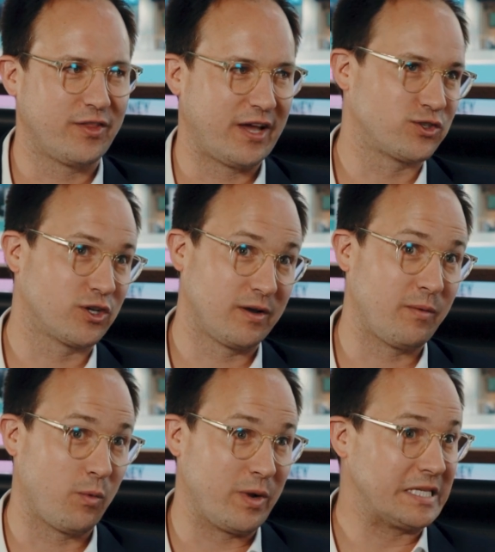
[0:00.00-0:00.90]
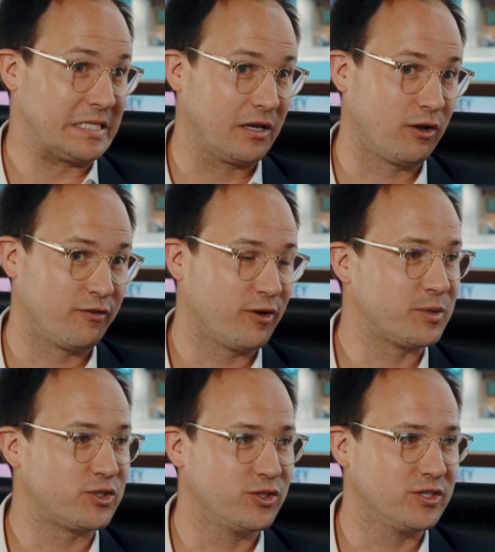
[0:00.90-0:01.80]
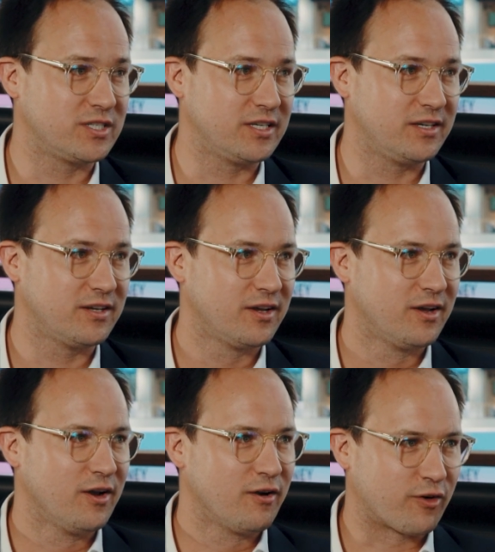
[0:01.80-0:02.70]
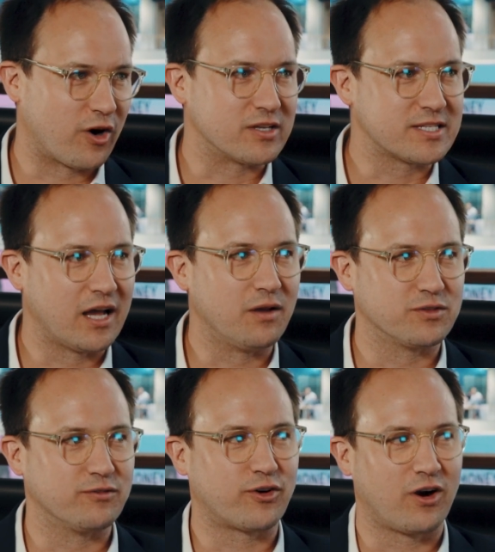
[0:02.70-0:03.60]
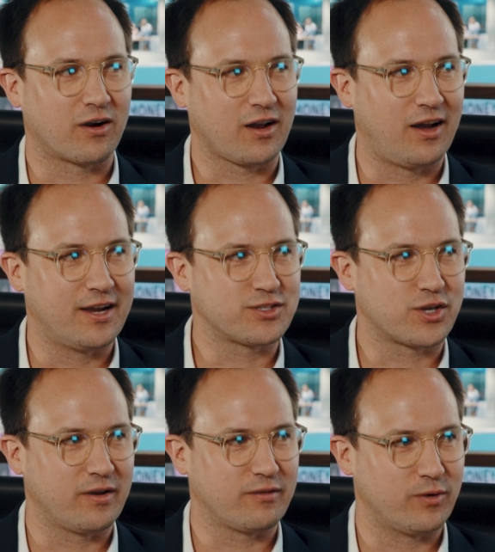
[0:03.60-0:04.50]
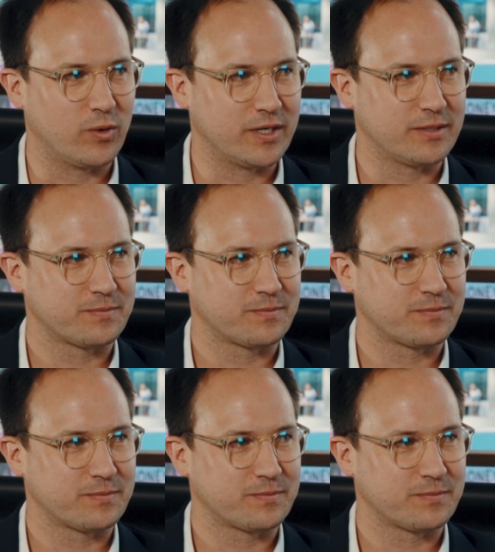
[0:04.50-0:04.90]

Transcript: And that's certainly where we see a lot of opportunity for ourselves and for our clients going forward.